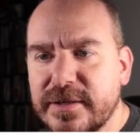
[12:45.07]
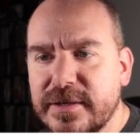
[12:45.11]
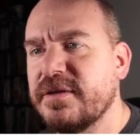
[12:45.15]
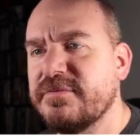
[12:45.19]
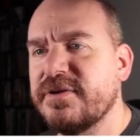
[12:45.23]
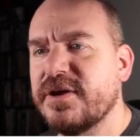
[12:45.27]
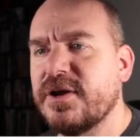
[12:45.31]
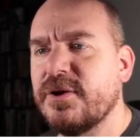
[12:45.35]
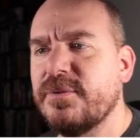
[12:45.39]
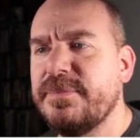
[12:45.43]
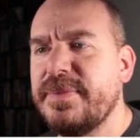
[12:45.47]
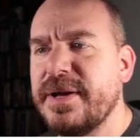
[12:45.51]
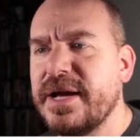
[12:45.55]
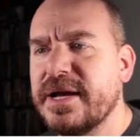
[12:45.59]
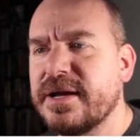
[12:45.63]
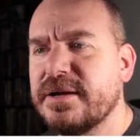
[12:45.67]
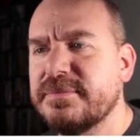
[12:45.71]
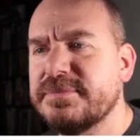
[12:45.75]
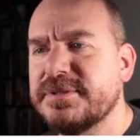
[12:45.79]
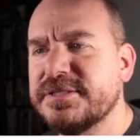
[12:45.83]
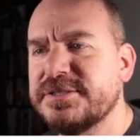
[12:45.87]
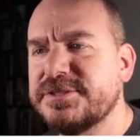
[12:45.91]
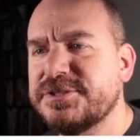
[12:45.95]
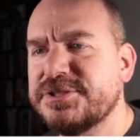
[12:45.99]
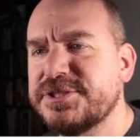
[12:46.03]
if I go back
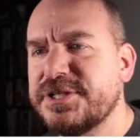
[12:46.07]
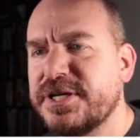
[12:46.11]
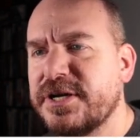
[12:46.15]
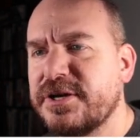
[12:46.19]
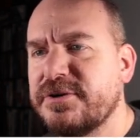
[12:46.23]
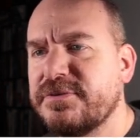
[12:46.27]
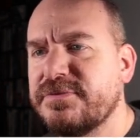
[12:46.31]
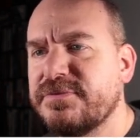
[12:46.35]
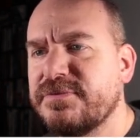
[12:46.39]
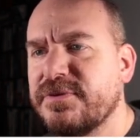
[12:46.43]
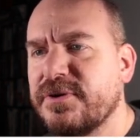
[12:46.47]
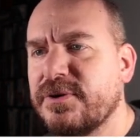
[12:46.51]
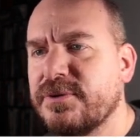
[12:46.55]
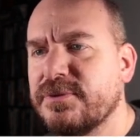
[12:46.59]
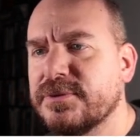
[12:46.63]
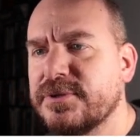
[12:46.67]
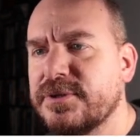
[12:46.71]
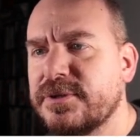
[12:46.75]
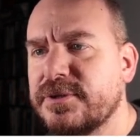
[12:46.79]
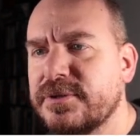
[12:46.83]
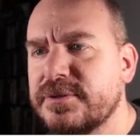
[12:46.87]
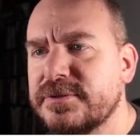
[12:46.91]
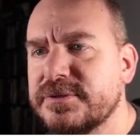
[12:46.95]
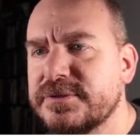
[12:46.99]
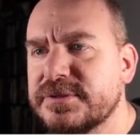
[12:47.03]
up to shared
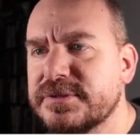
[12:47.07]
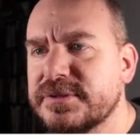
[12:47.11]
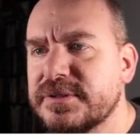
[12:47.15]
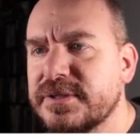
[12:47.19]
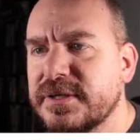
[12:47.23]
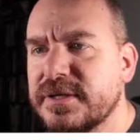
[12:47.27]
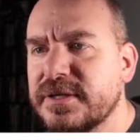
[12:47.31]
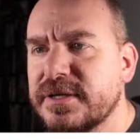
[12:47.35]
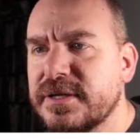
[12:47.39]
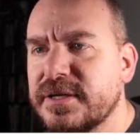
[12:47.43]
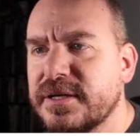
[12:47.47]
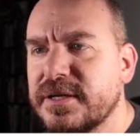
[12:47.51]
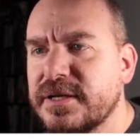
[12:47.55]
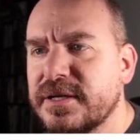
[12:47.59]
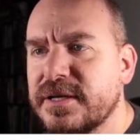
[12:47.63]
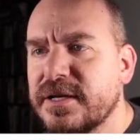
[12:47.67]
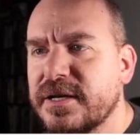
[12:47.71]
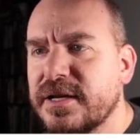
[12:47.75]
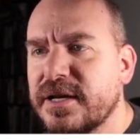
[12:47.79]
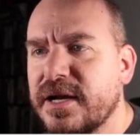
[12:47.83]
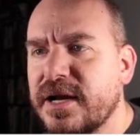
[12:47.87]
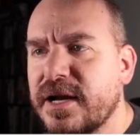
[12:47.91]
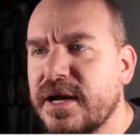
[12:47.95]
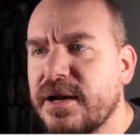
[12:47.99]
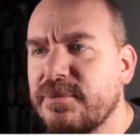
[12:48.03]
folders,
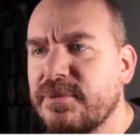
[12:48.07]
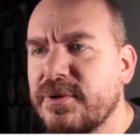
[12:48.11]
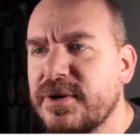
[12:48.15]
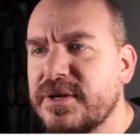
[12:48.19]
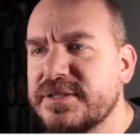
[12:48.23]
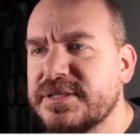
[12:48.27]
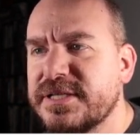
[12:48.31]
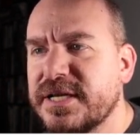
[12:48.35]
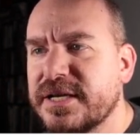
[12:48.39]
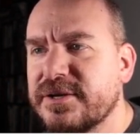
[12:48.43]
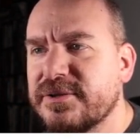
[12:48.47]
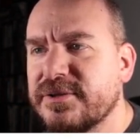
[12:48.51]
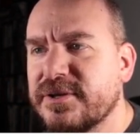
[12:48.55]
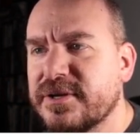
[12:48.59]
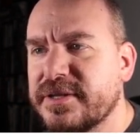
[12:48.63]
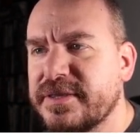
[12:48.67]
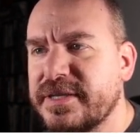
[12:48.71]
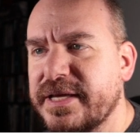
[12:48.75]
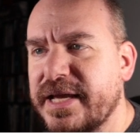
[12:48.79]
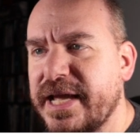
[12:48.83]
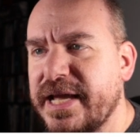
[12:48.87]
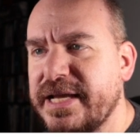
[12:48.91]
I want to take a look at the